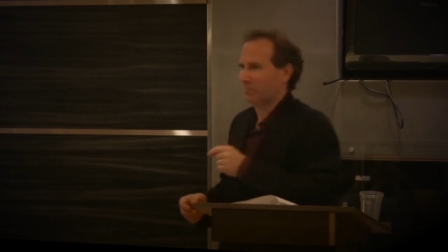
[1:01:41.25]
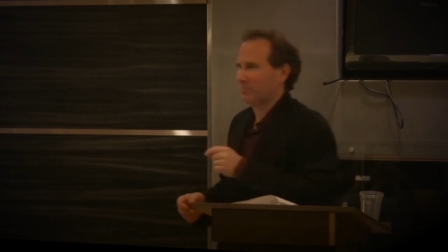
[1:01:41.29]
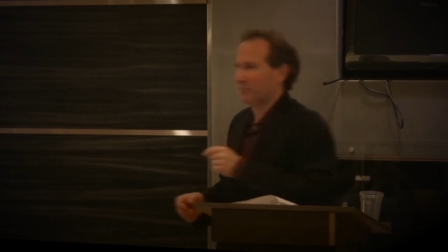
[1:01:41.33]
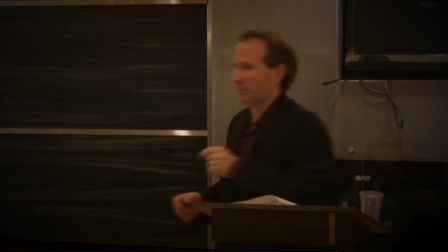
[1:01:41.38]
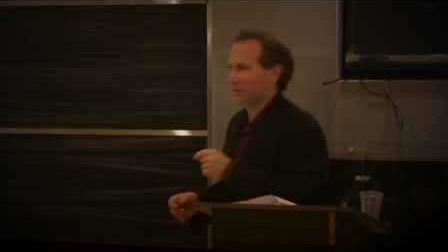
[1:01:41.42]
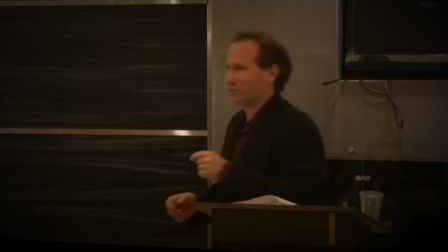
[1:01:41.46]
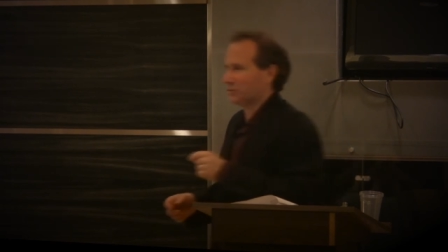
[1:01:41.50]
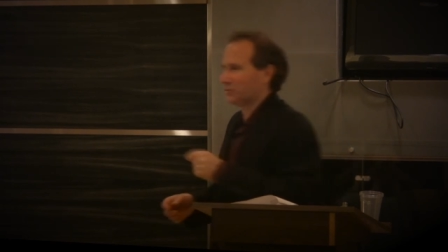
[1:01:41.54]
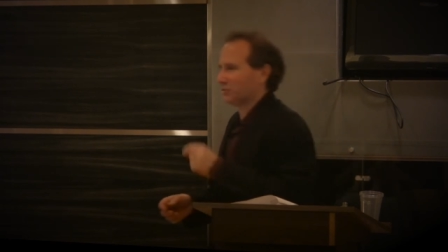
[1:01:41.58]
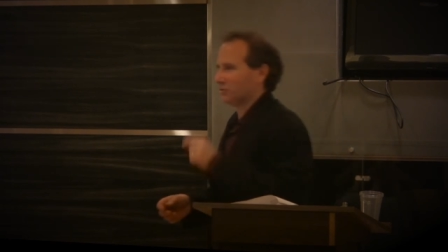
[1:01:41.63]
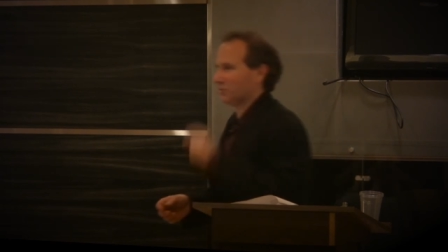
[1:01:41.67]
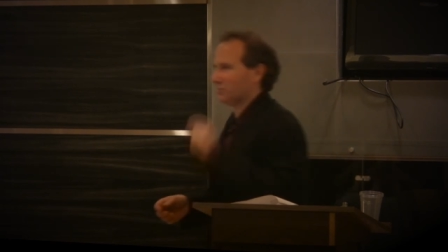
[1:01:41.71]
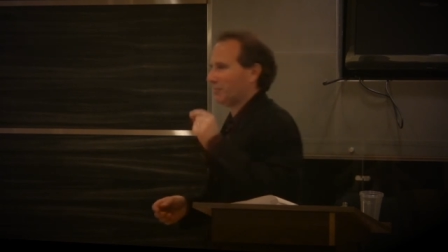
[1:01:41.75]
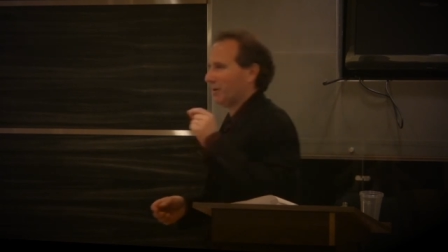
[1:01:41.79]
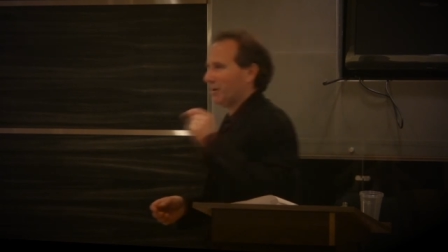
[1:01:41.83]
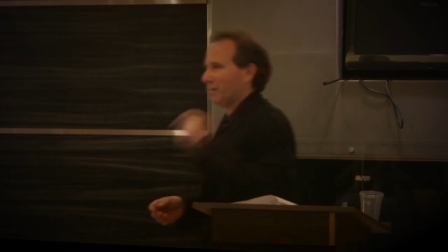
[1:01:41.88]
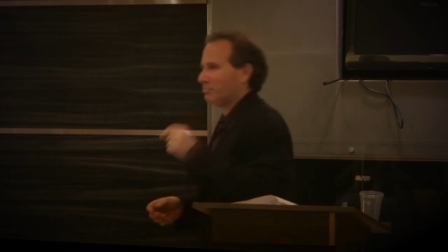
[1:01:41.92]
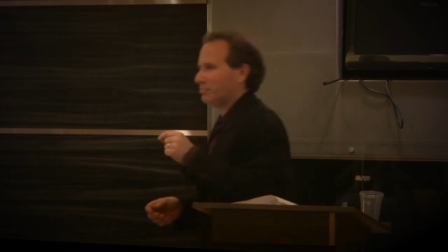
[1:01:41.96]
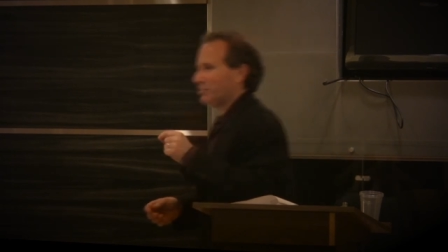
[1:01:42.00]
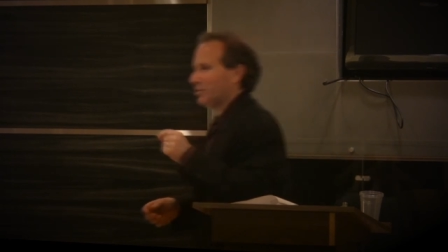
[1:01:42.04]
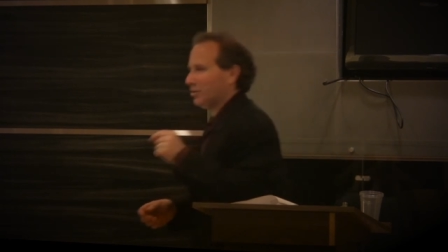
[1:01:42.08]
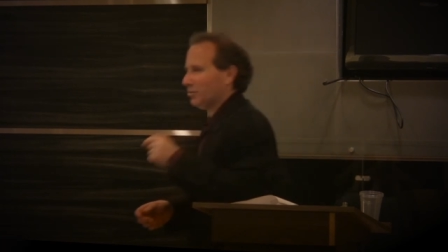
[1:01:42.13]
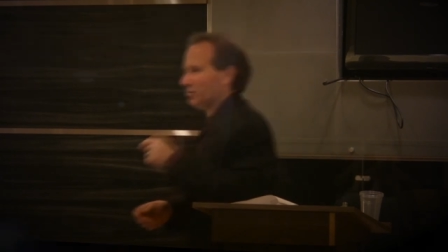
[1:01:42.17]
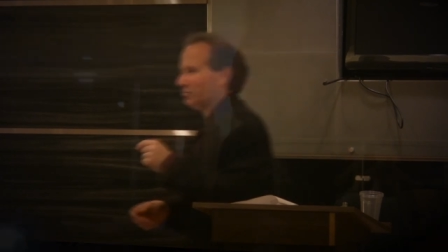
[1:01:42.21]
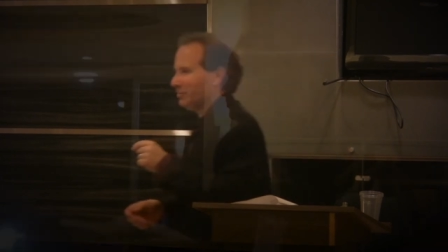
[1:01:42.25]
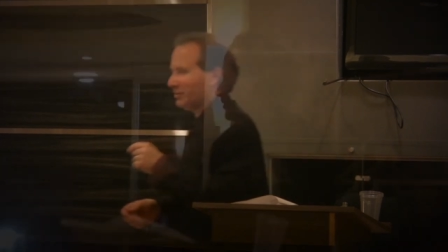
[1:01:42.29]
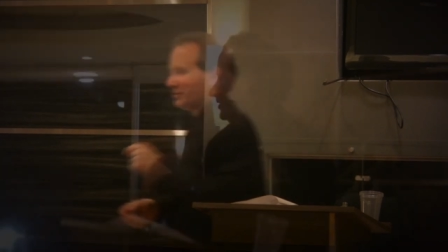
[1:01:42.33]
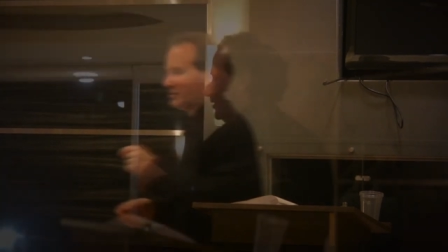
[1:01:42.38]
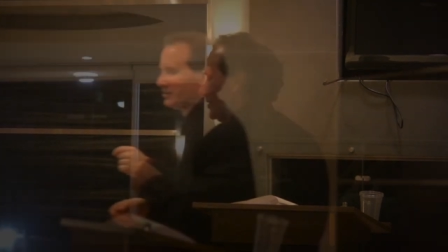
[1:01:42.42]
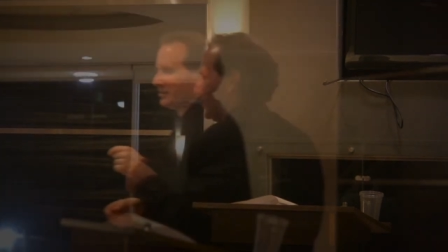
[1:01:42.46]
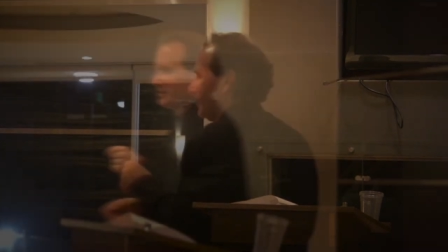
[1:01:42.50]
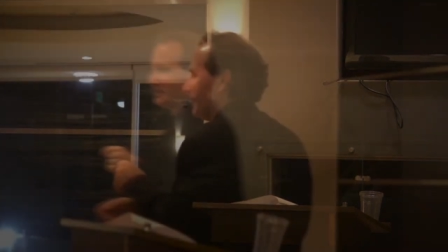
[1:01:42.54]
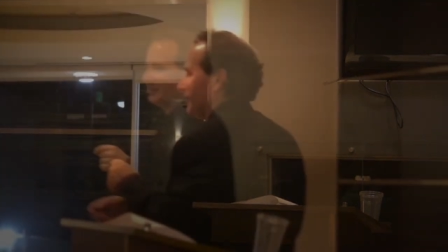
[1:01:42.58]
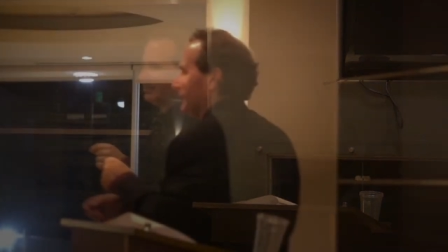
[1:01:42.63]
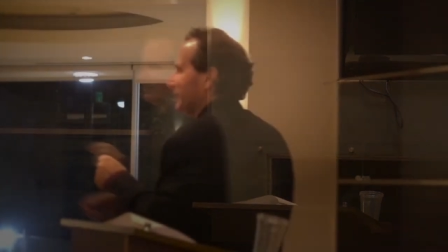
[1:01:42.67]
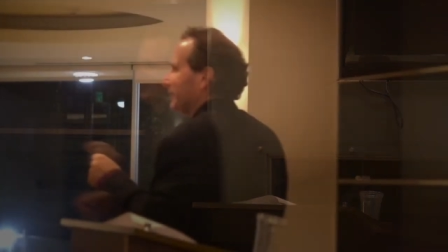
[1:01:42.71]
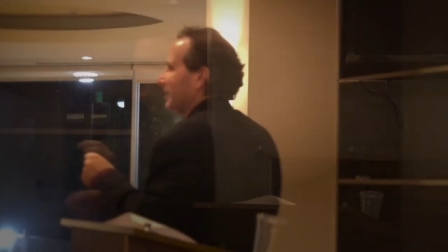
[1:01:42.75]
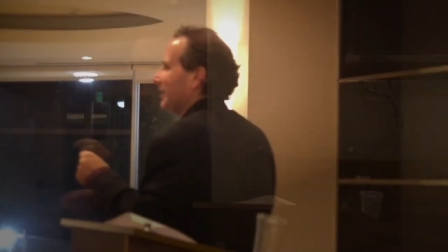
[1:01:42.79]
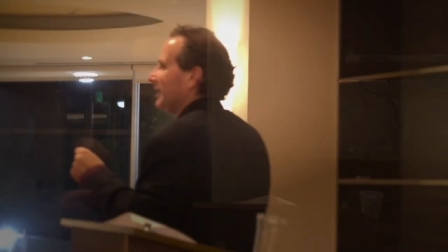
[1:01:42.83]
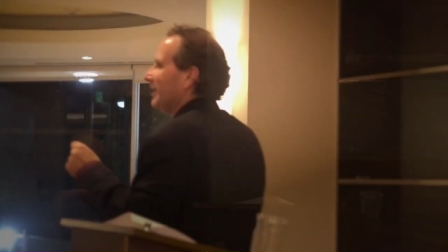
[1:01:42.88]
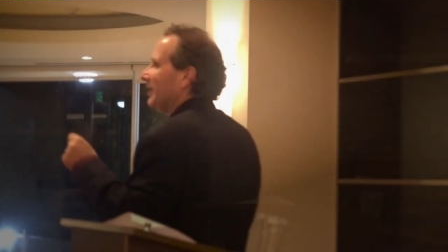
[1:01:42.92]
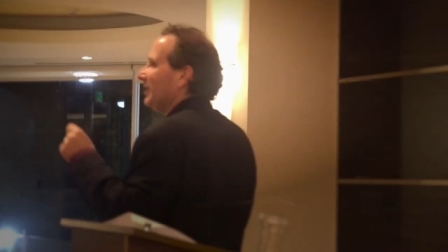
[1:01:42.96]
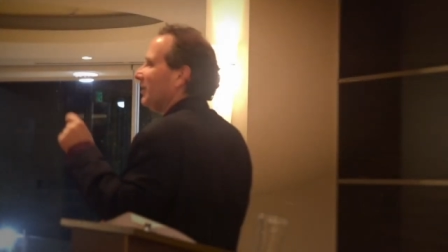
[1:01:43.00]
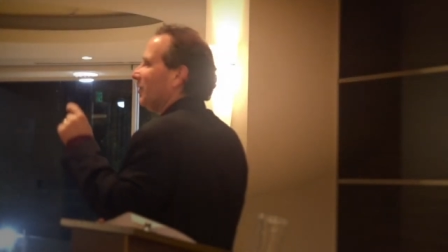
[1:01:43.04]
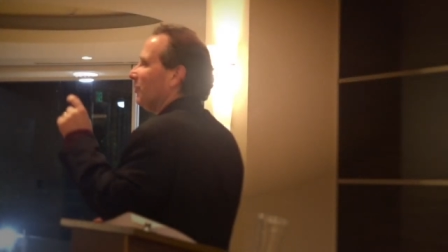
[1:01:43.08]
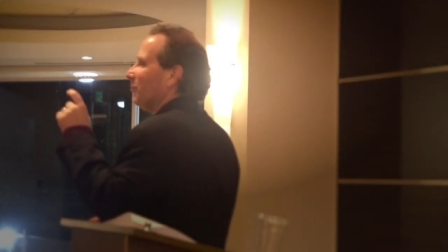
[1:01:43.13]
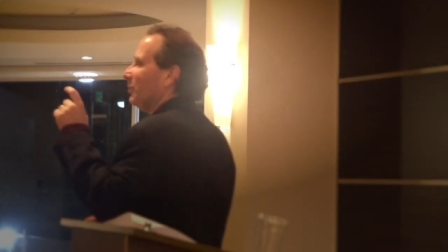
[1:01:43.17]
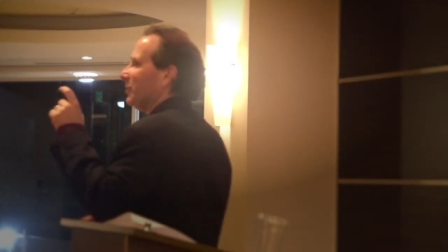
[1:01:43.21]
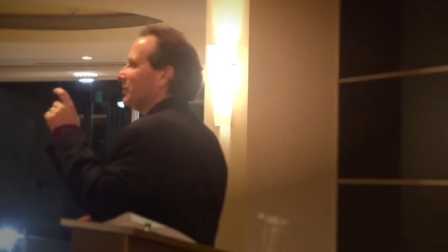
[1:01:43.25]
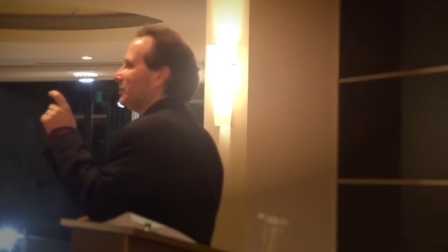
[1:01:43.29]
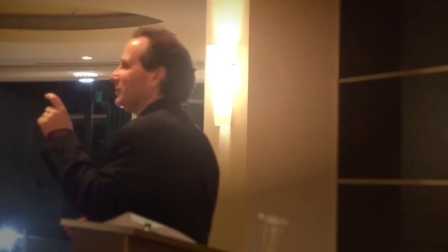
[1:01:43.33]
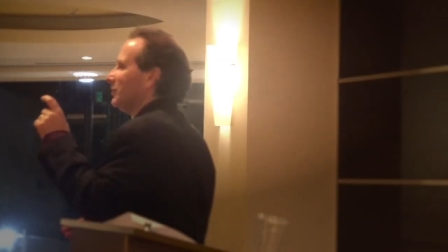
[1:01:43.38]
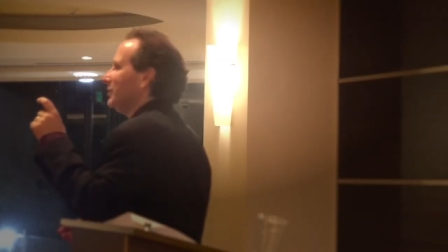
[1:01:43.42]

Pictures by Peter Biskin. Peter which,